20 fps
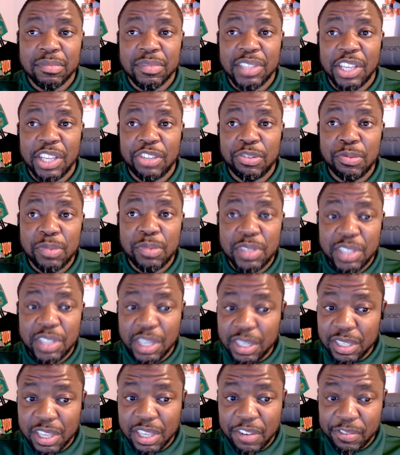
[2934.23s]
that you
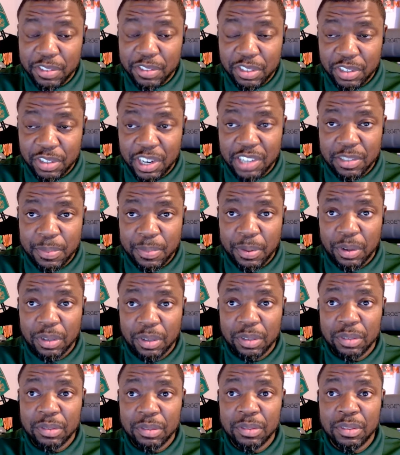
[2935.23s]
didn't get from the transfer
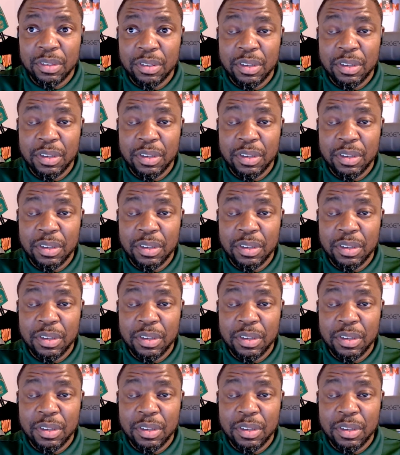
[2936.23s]
portal